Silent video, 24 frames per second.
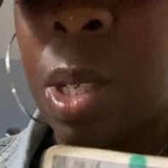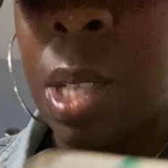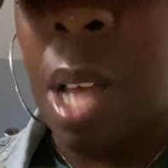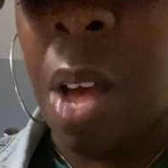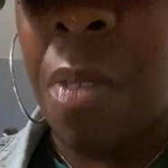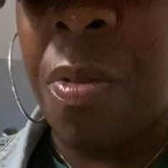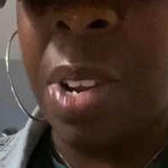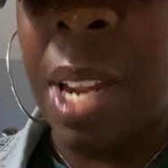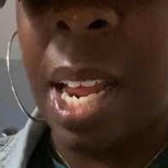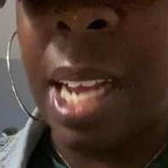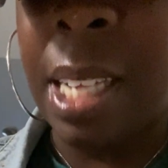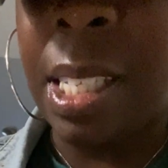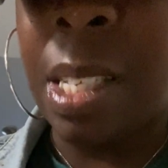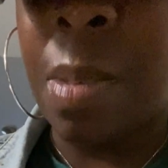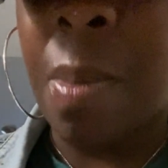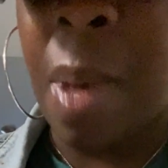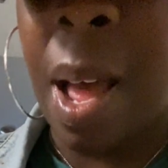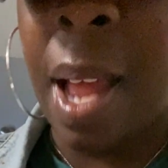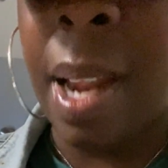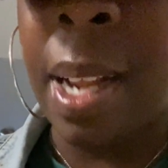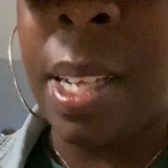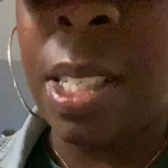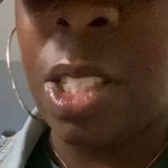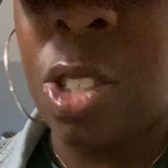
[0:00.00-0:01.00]
I feel like
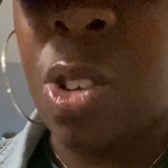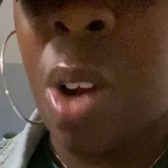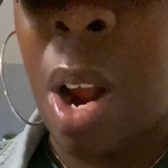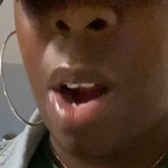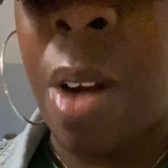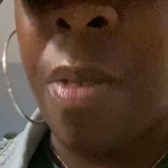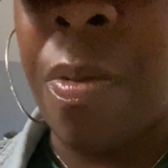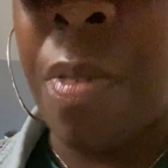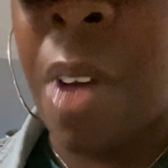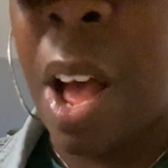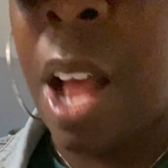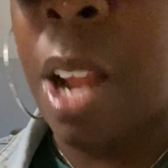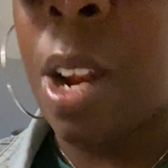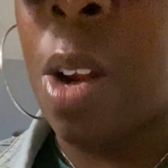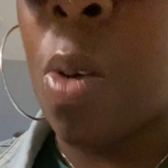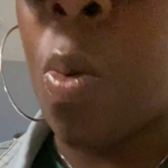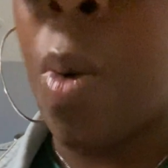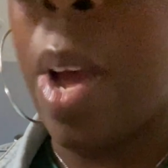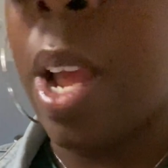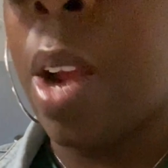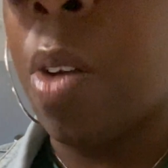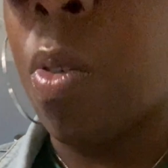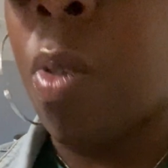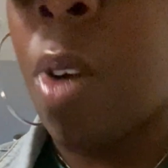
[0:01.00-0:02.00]
somebody's trying to find a
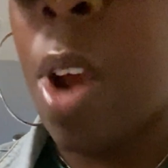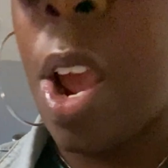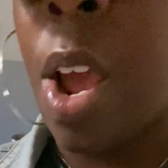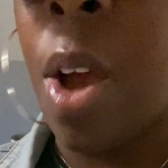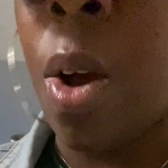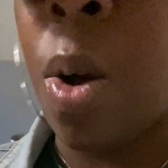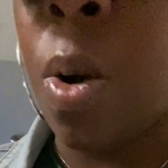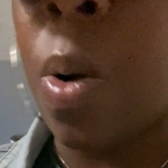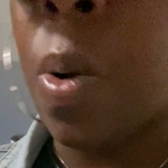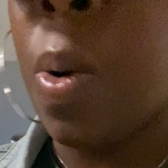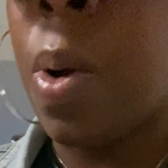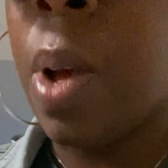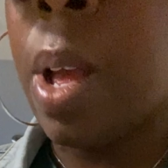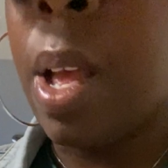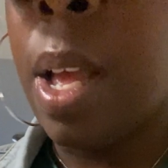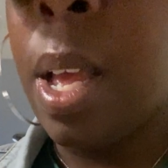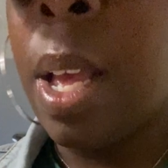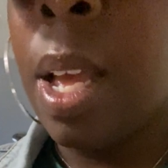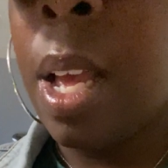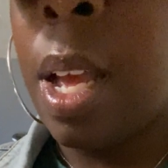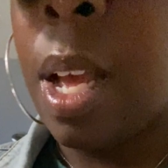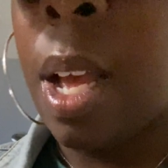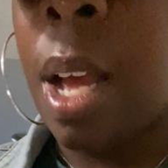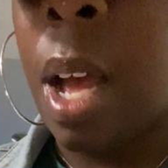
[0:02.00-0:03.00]
way around
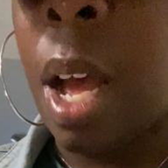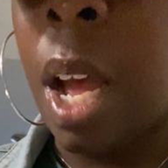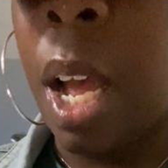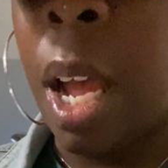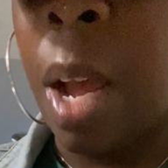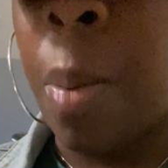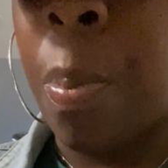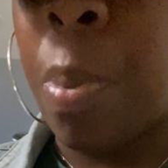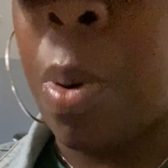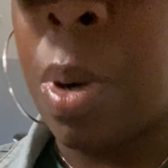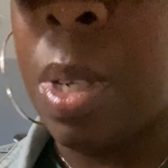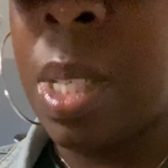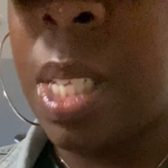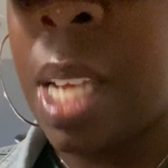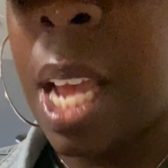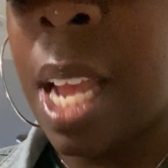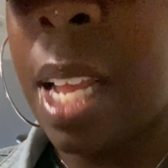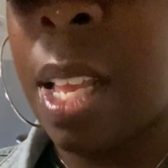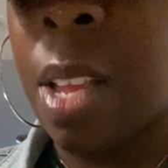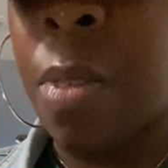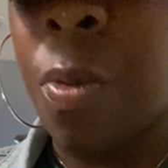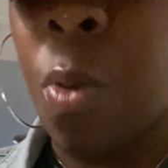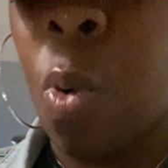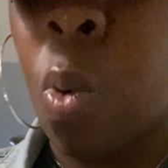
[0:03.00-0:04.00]
a
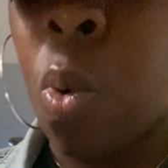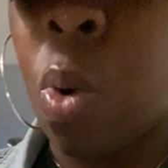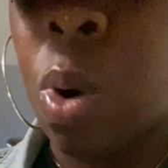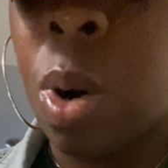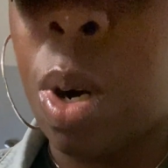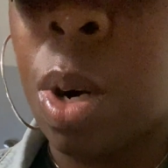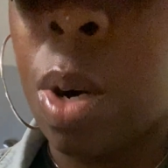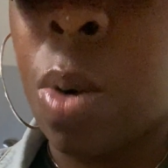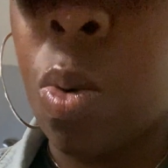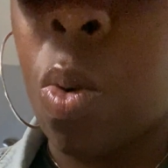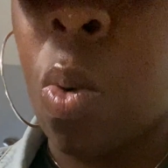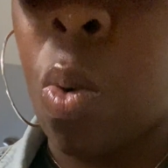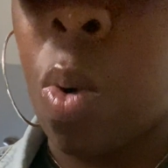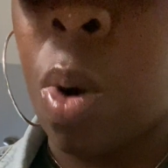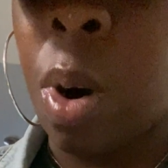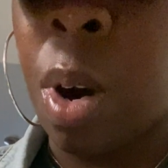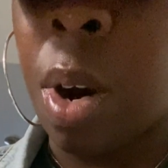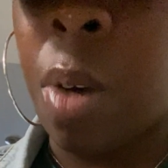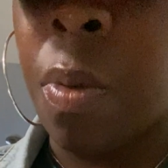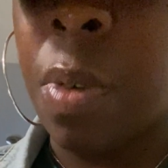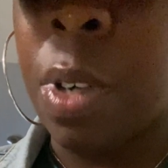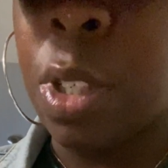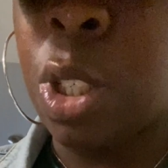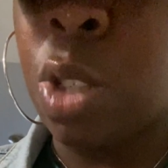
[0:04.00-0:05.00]
protective order or
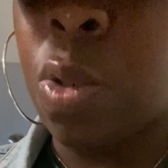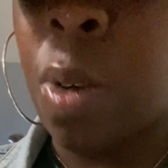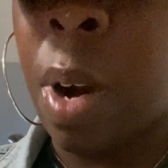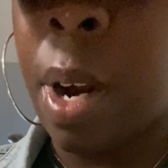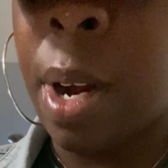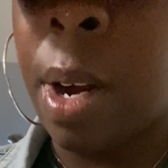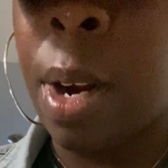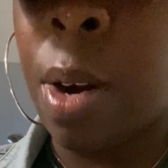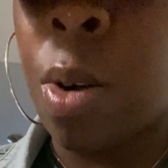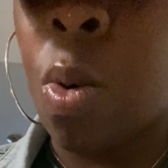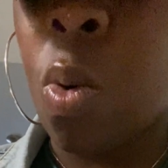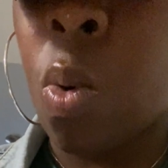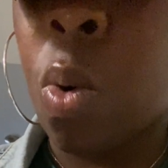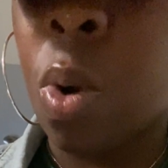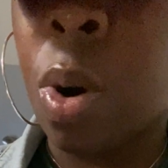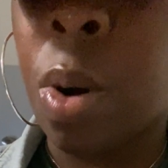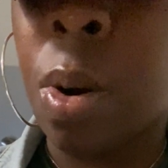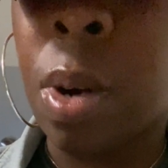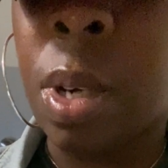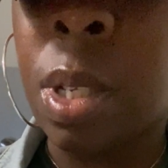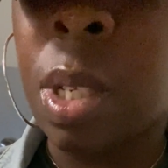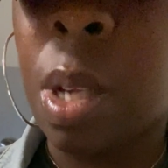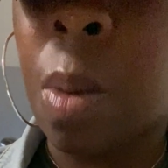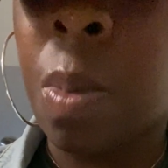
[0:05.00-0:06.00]
a restraining
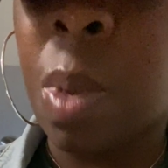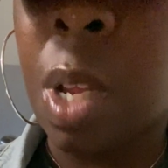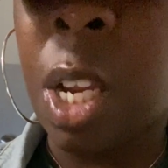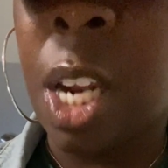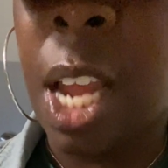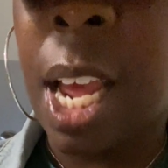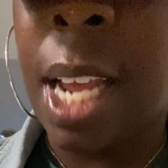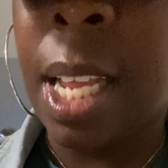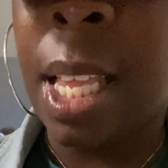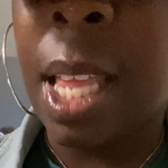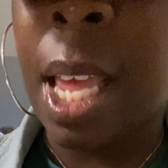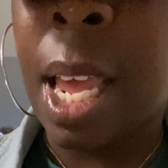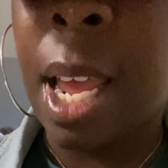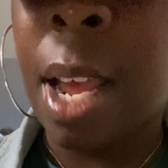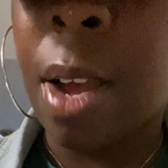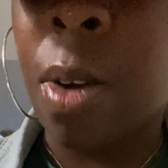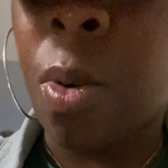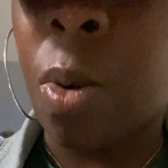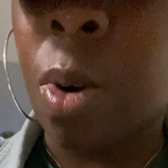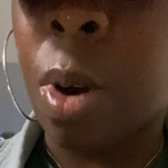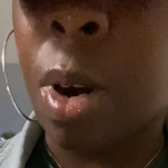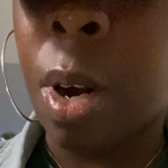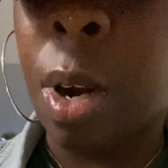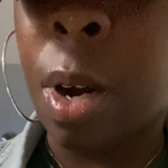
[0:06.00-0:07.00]
order or something like that.
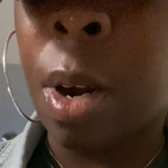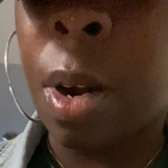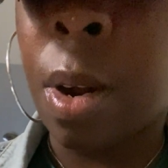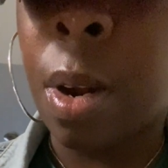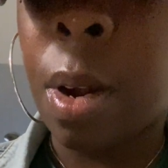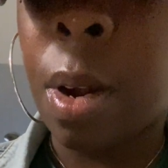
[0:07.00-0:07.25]
Or